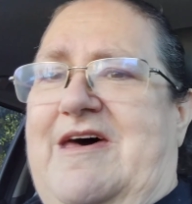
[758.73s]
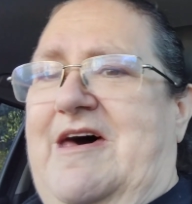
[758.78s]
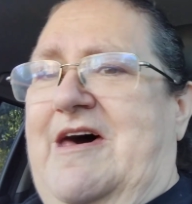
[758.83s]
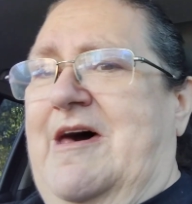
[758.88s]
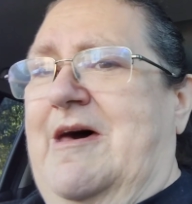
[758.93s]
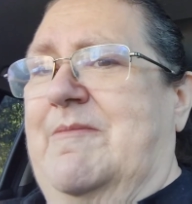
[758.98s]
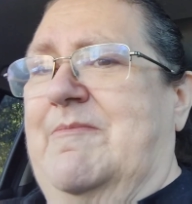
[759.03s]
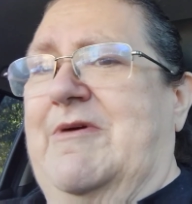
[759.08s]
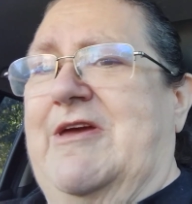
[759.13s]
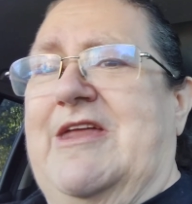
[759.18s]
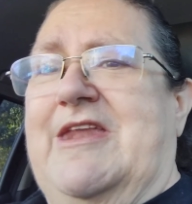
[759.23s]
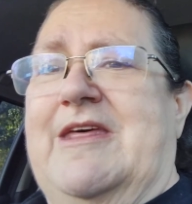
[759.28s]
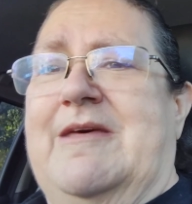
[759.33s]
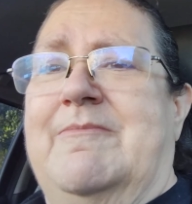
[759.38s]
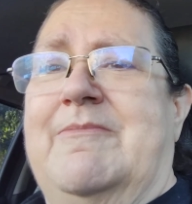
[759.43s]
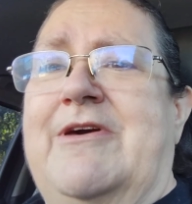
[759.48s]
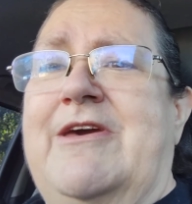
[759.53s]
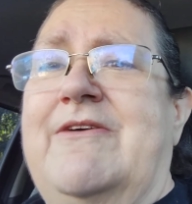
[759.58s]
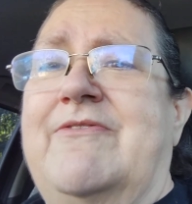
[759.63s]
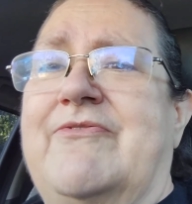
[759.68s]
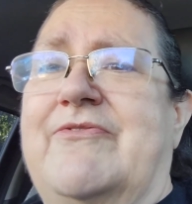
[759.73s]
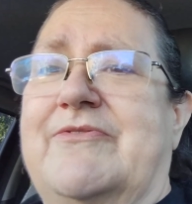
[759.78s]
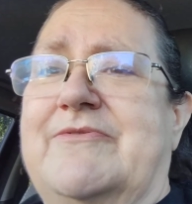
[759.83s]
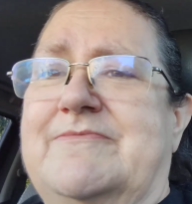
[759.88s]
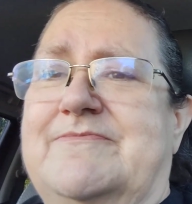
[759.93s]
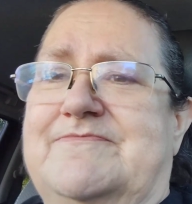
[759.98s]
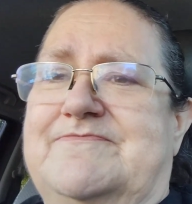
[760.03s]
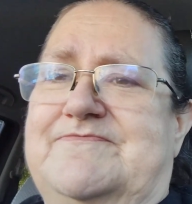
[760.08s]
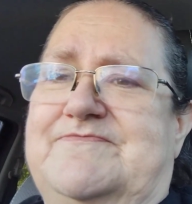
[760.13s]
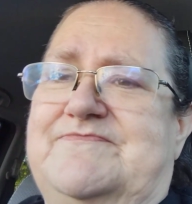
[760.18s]
I'm eating beef.
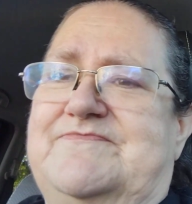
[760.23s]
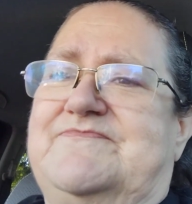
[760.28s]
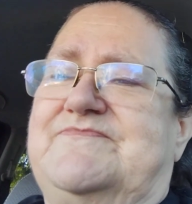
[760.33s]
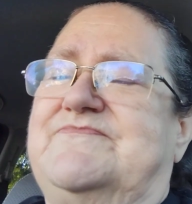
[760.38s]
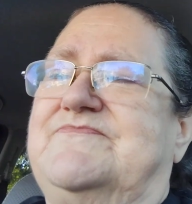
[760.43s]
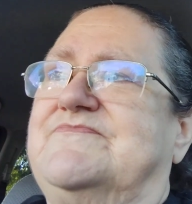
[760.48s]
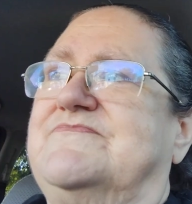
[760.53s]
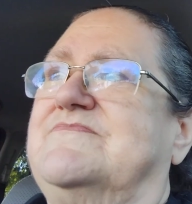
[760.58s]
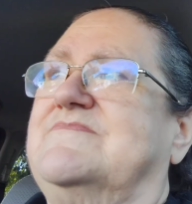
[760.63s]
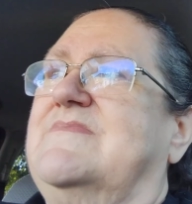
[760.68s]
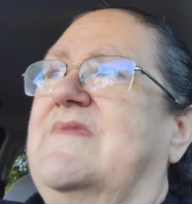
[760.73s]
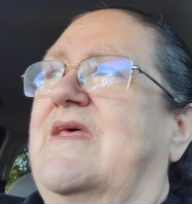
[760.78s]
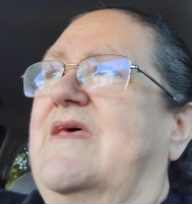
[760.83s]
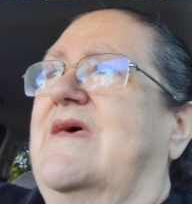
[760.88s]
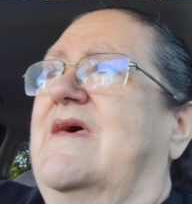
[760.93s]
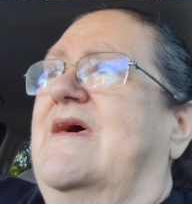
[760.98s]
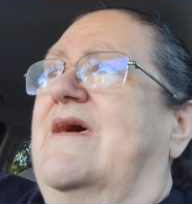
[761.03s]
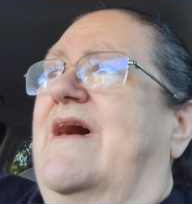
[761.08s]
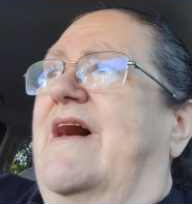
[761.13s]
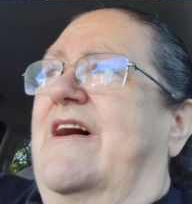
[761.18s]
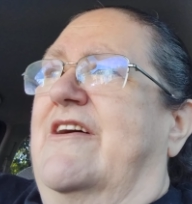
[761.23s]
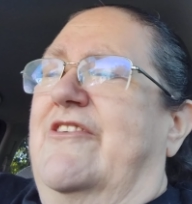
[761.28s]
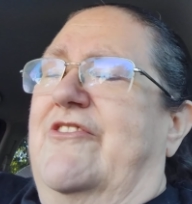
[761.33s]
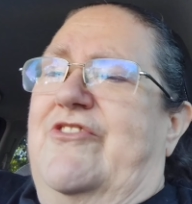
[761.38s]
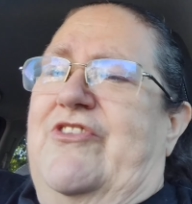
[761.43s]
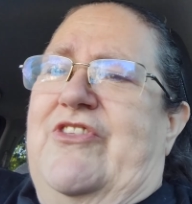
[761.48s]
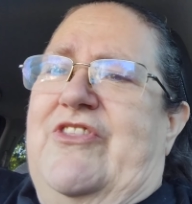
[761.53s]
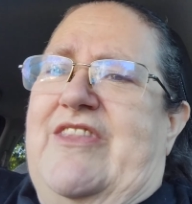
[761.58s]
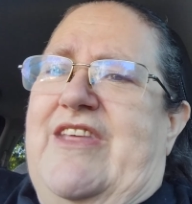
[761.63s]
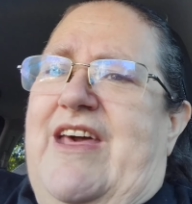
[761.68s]
I
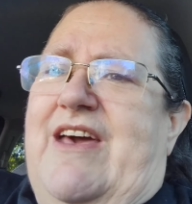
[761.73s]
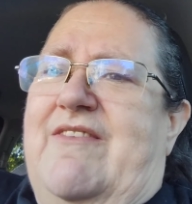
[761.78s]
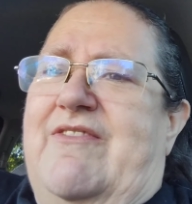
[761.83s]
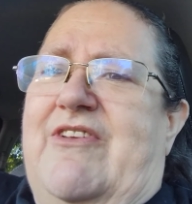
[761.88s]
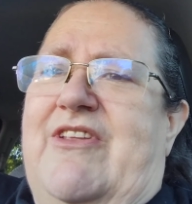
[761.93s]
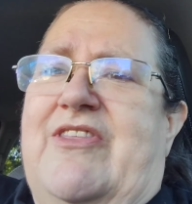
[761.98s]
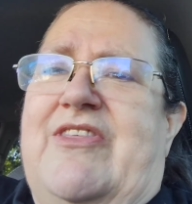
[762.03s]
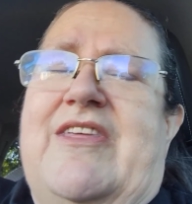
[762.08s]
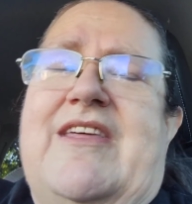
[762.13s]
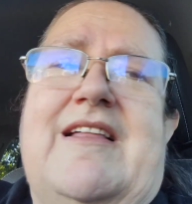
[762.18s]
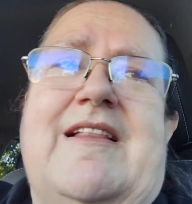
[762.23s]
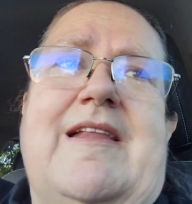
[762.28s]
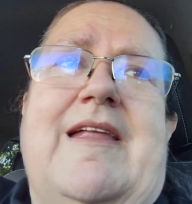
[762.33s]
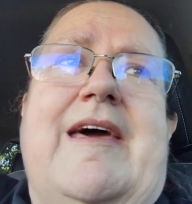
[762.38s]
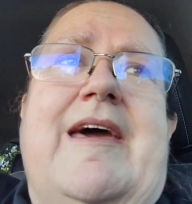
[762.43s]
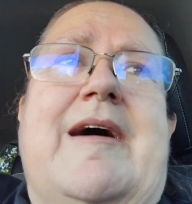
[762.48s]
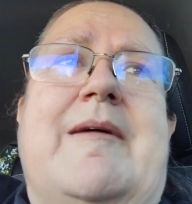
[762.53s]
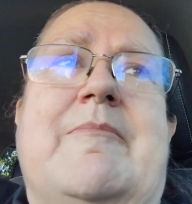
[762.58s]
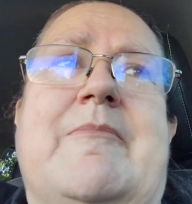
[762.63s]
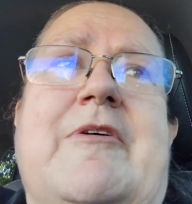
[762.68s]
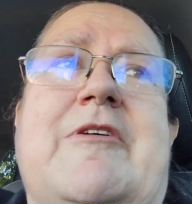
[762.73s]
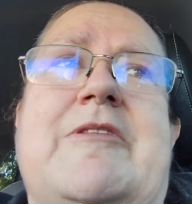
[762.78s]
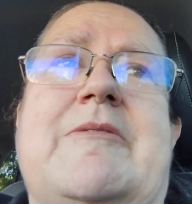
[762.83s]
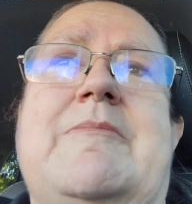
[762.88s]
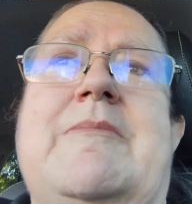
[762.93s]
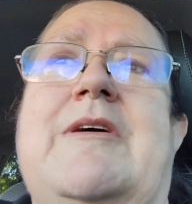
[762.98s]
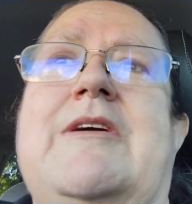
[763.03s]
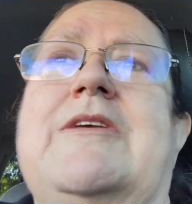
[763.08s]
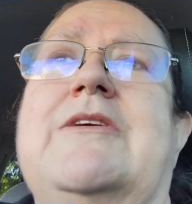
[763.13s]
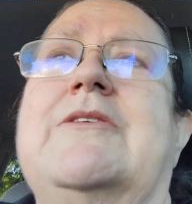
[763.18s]
don't think they have anything lamb on the
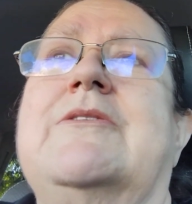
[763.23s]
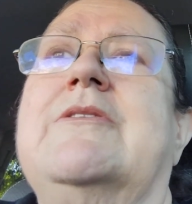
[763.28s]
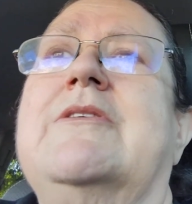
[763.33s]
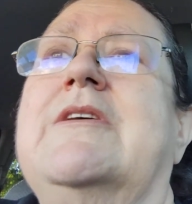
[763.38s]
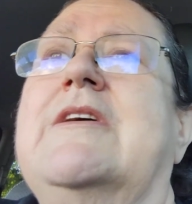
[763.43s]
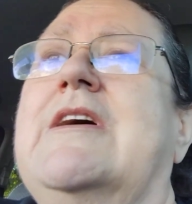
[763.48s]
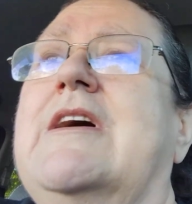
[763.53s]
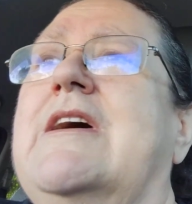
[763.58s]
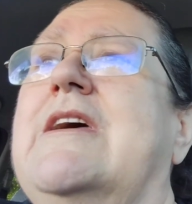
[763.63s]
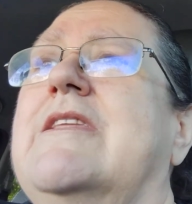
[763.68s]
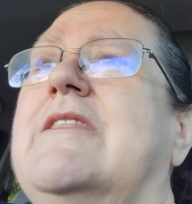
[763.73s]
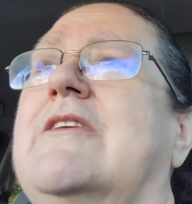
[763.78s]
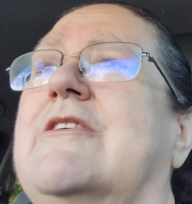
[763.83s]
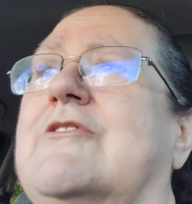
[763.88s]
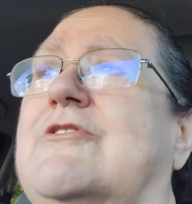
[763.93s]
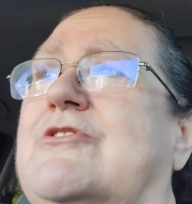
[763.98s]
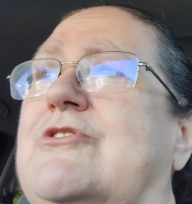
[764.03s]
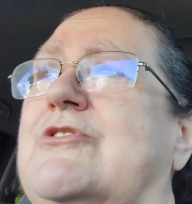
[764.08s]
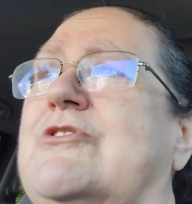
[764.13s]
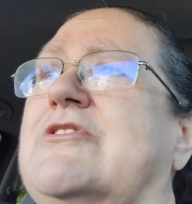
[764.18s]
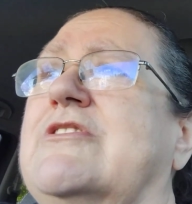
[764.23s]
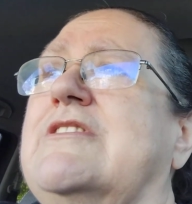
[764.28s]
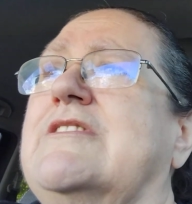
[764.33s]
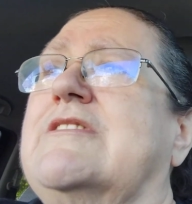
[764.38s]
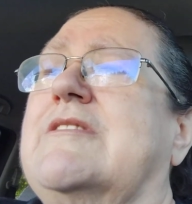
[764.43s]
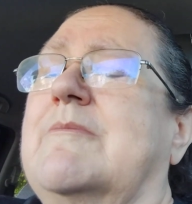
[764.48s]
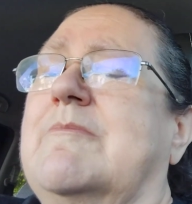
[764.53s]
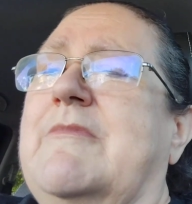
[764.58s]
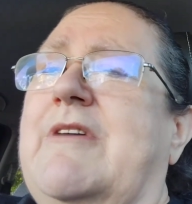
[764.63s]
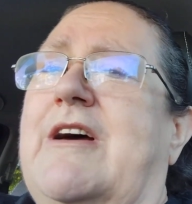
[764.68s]
menu. There's usually
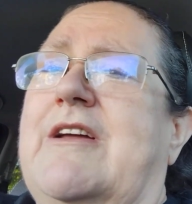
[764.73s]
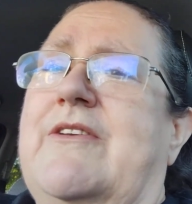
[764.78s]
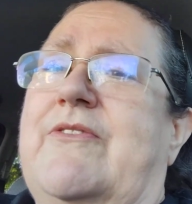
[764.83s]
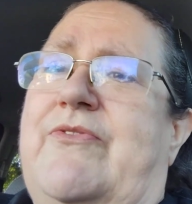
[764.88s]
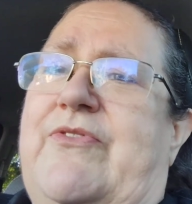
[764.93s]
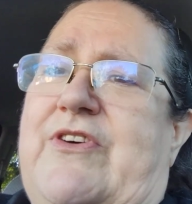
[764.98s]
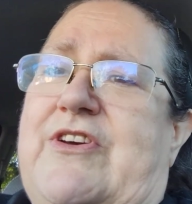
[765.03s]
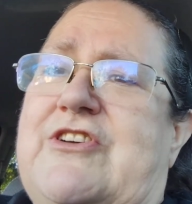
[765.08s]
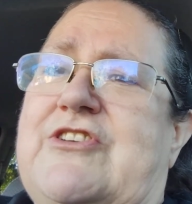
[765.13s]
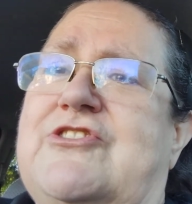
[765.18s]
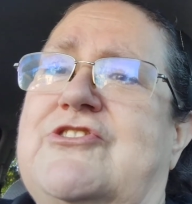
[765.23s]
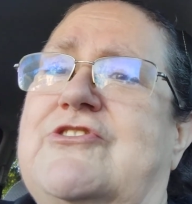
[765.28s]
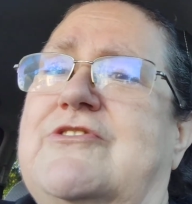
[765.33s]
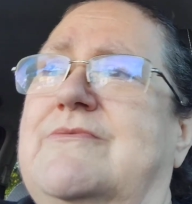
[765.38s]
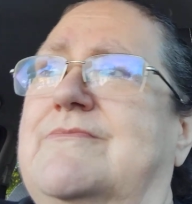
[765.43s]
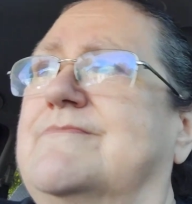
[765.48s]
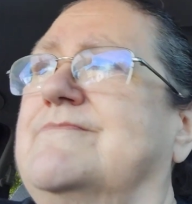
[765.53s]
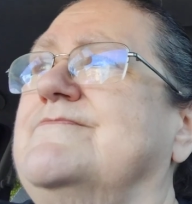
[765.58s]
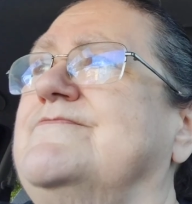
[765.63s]
some kind of fish.